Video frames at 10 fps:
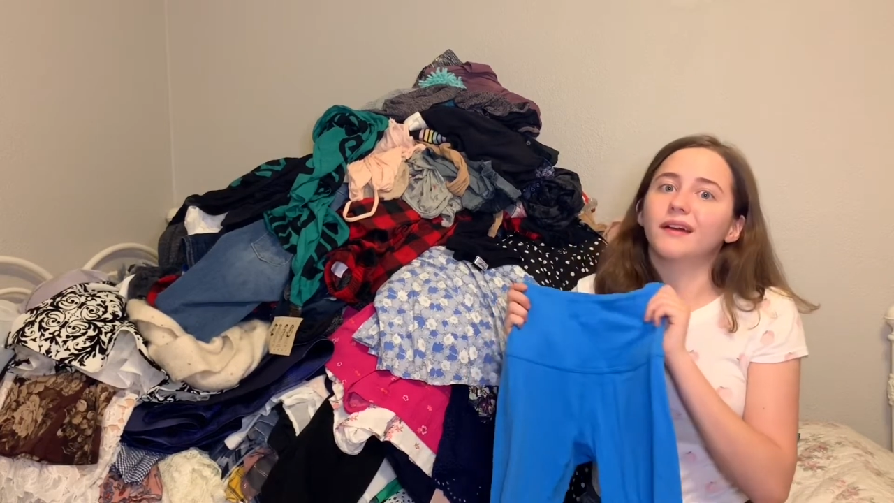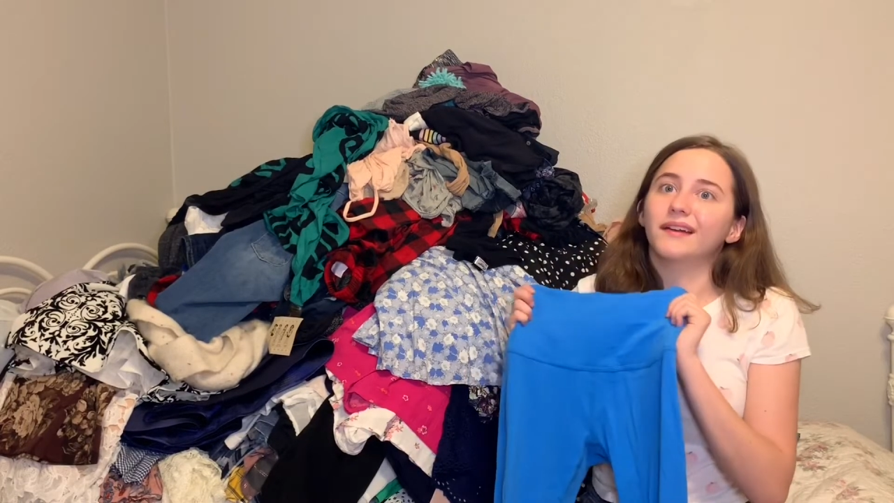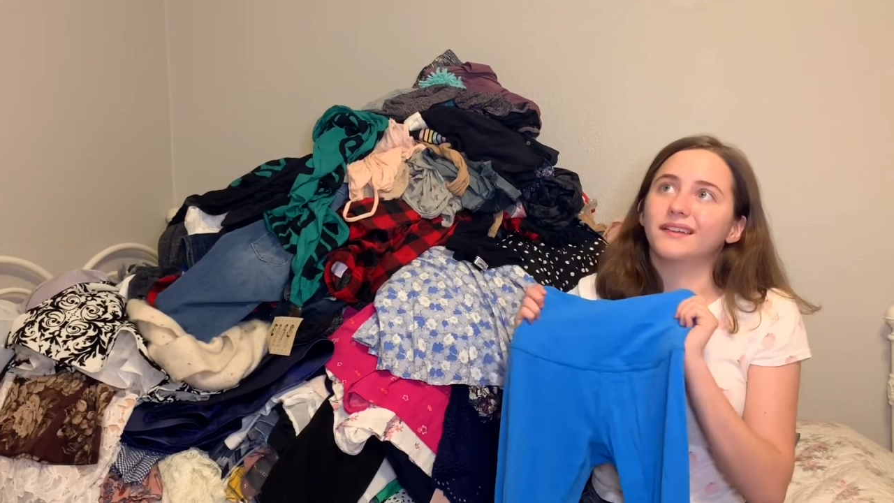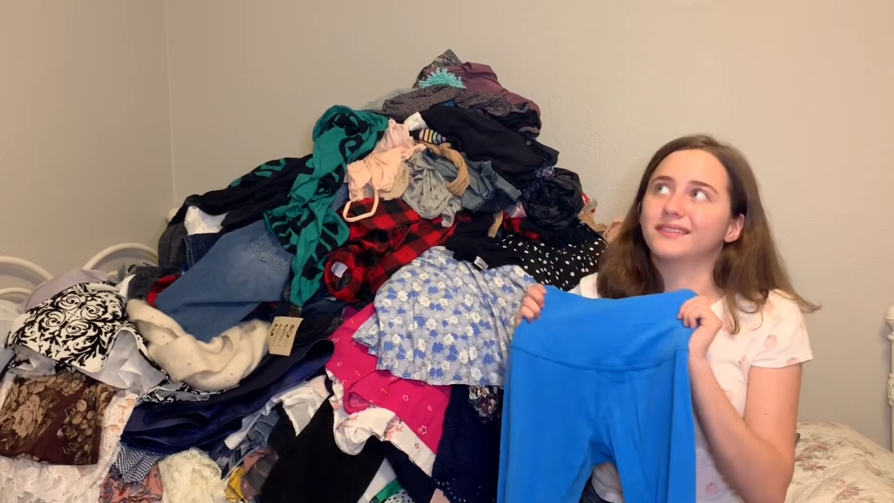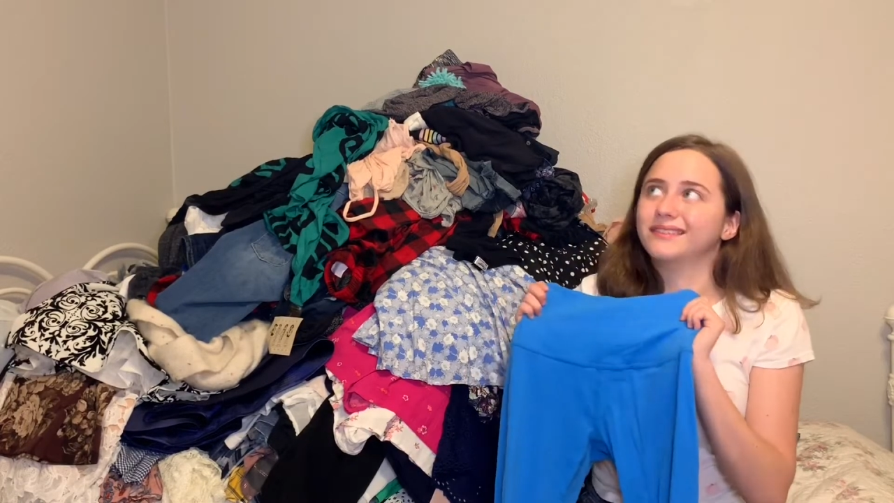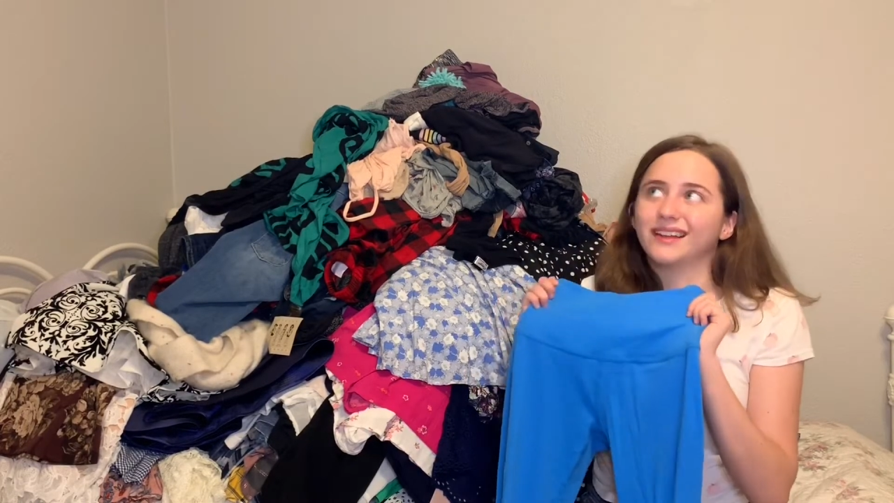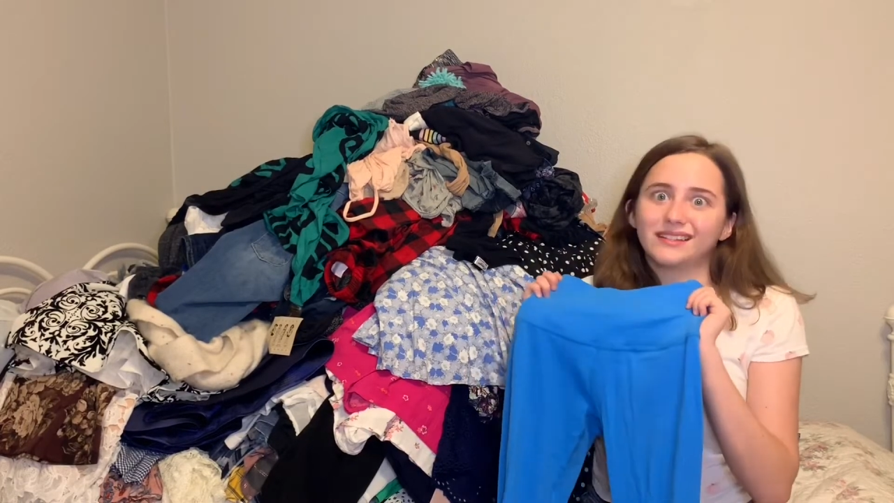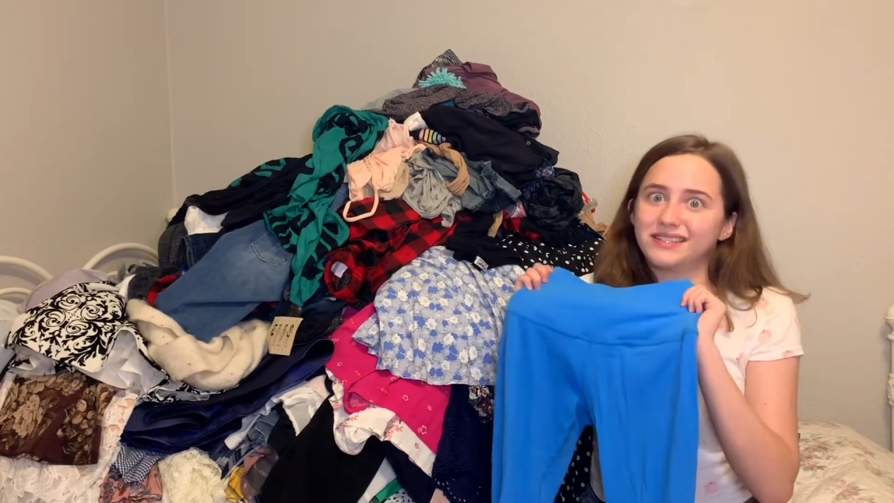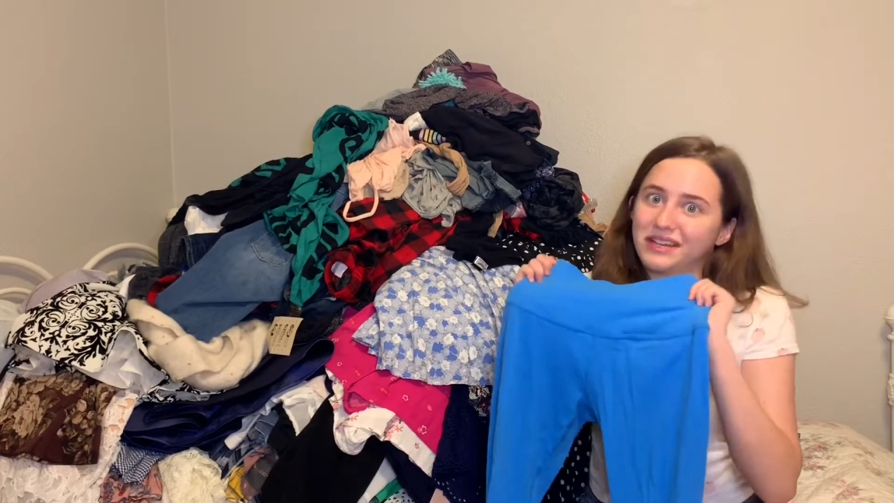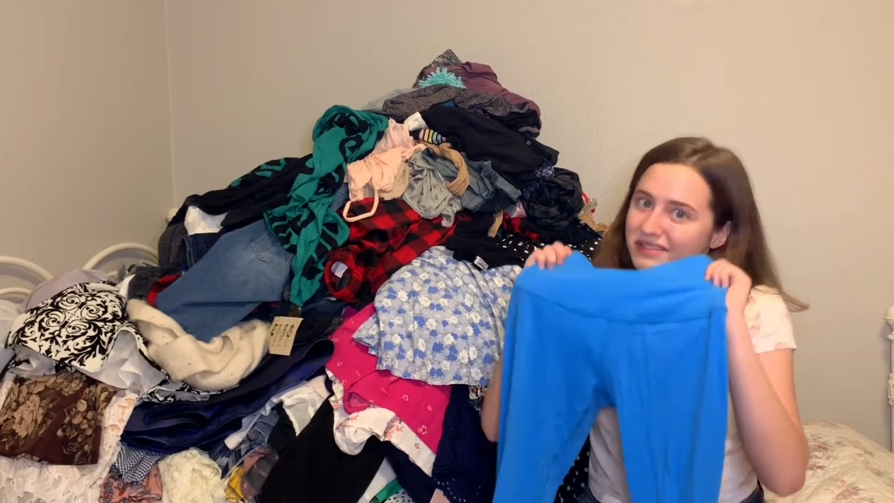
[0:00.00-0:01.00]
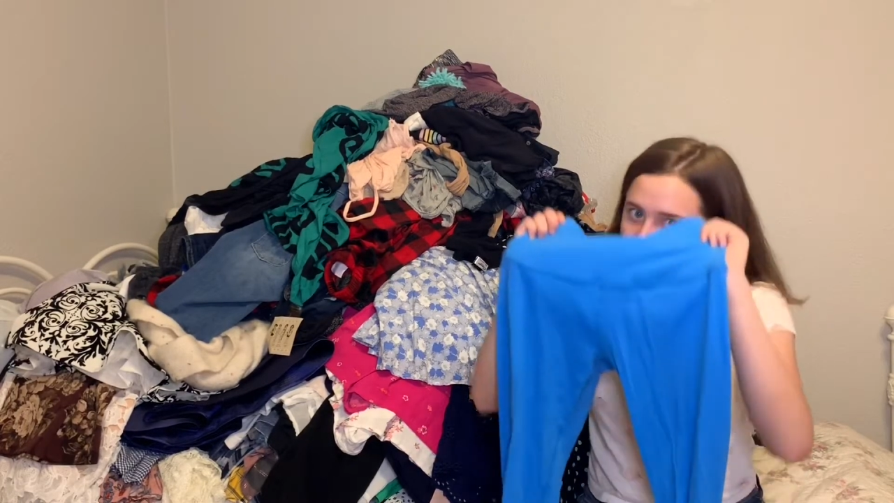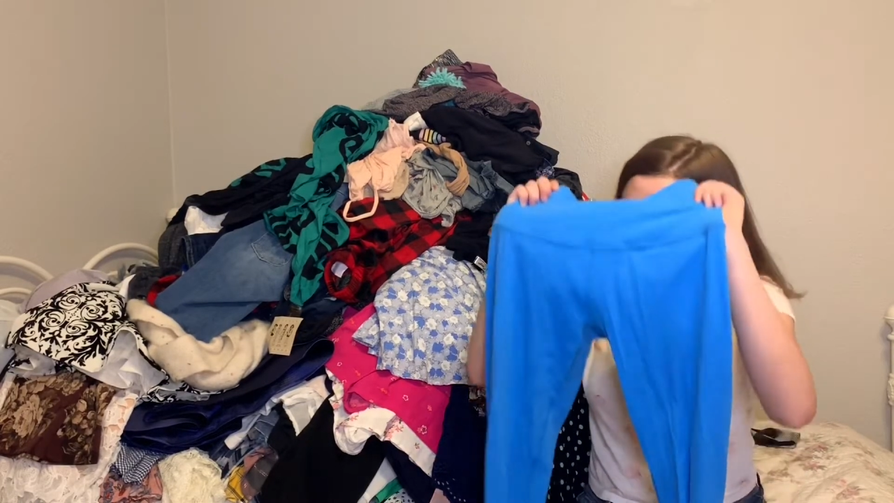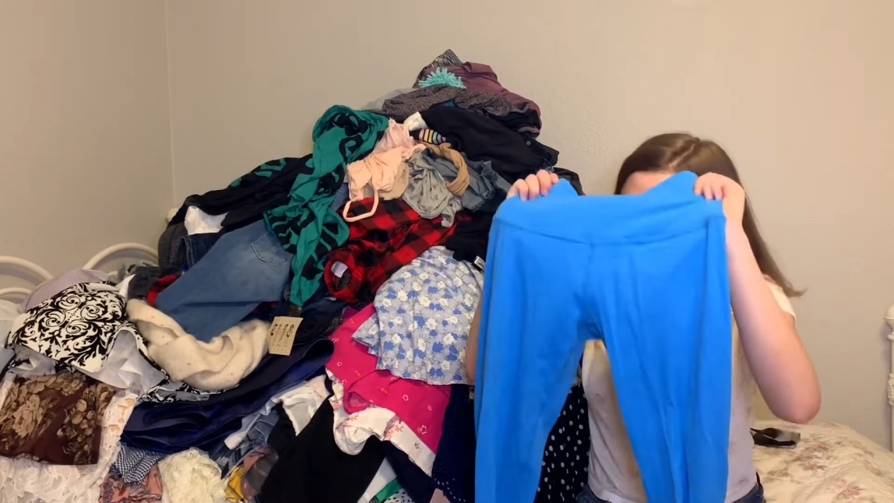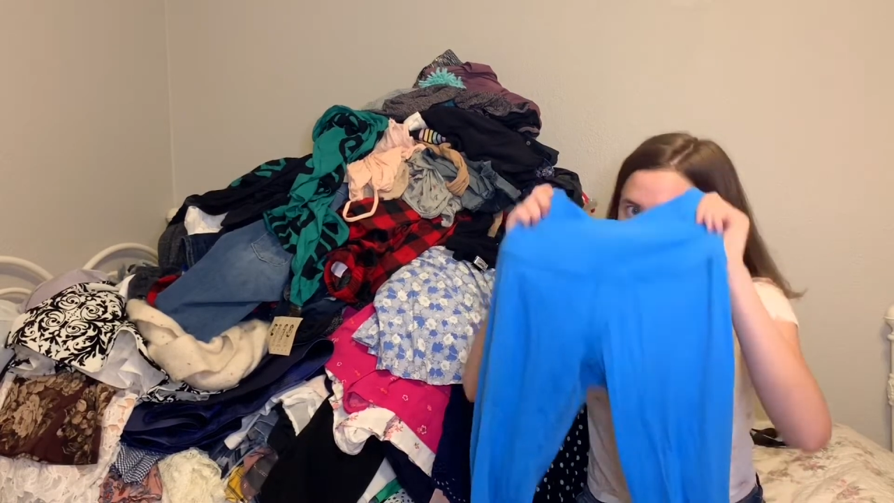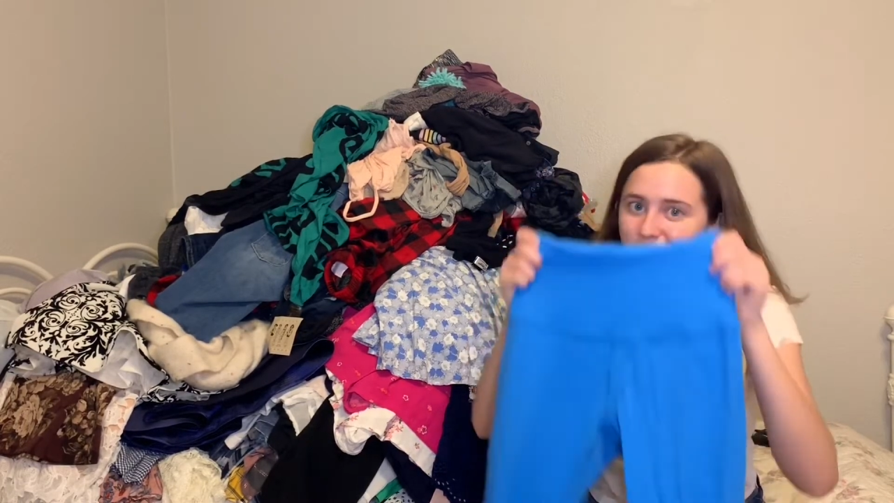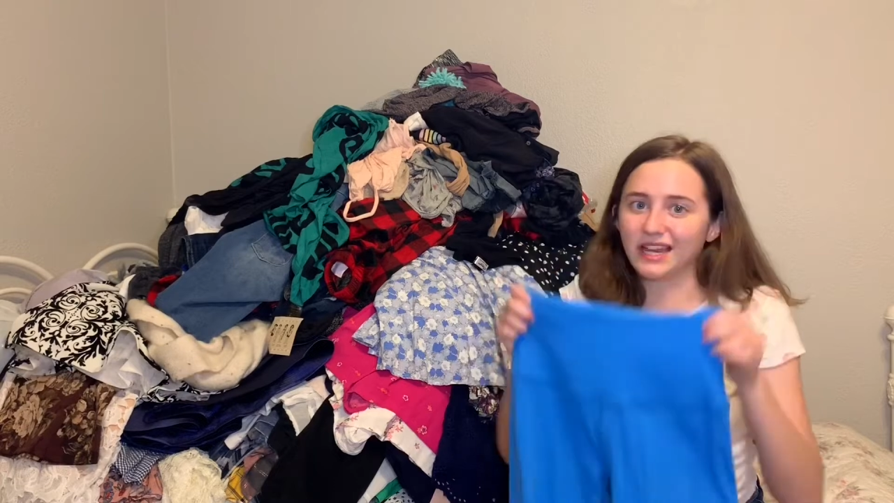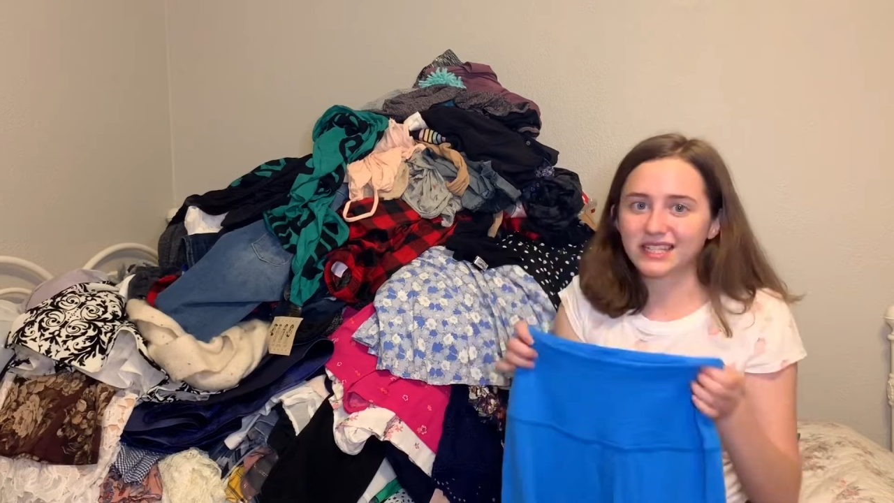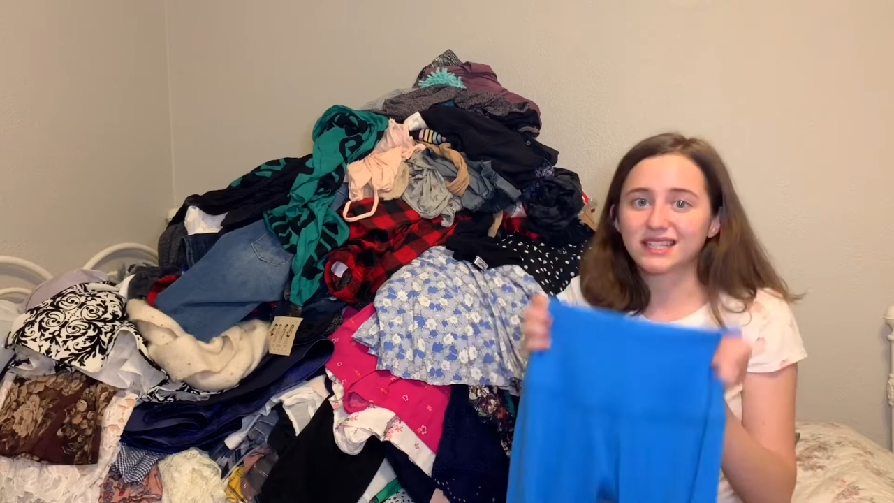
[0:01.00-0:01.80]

And that's yes, I love these pants.